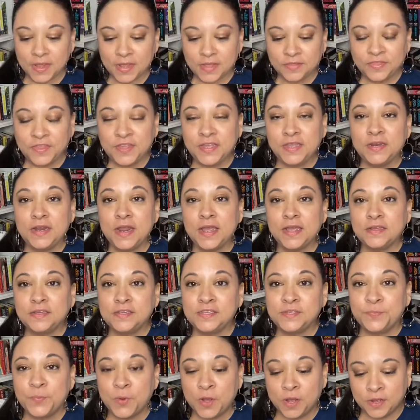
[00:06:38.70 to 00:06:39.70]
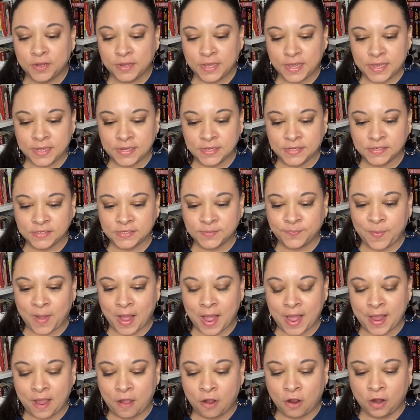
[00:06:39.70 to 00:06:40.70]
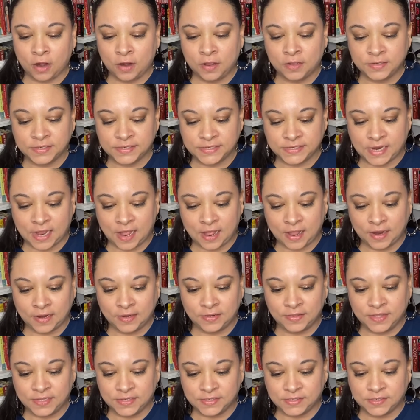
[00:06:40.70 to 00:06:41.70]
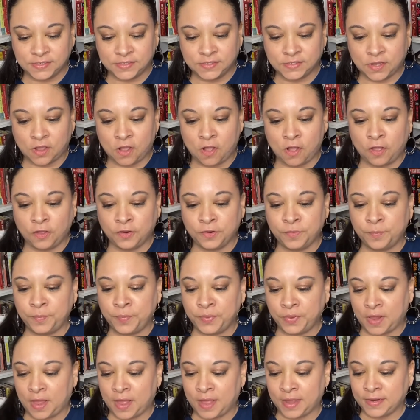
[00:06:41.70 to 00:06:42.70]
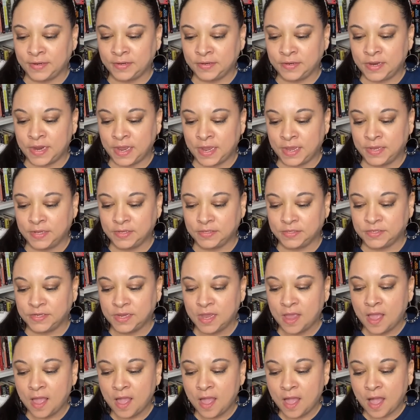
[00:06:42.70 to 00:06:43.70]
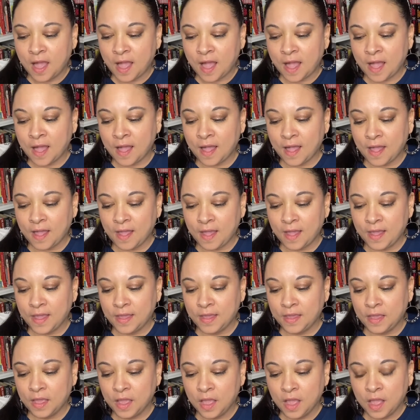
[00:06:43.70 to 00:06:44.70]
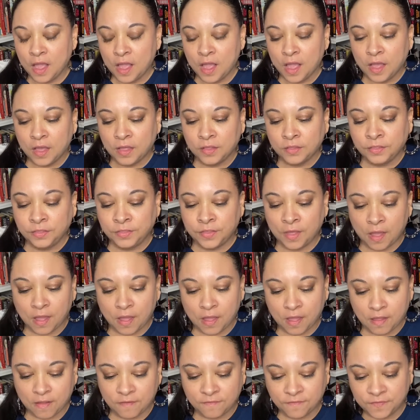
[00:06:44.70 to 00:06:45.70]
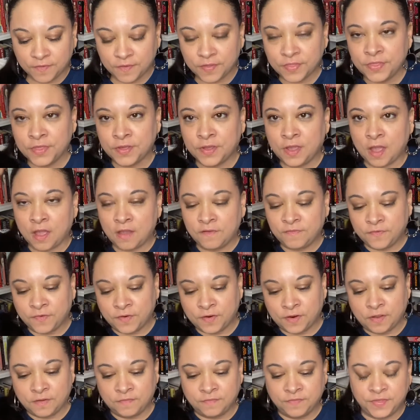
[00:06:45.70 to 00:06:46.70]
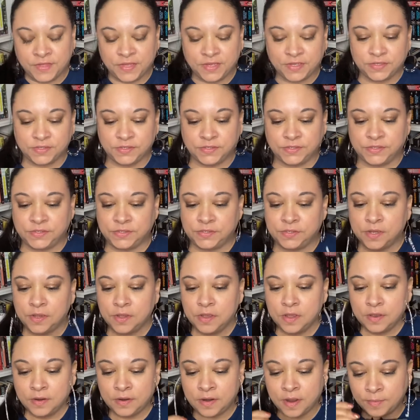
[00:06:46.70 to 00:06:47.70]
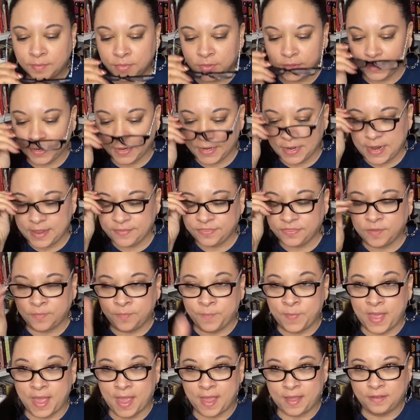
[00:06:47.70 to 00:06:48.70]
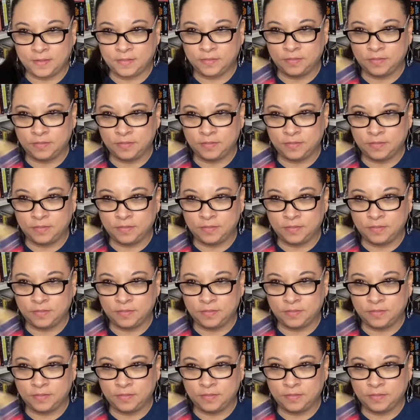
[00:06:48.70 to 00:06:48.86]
The next book is by R.L. Stine. This is called Blind Date. I love the cover of this. Now, I'm looking at the back.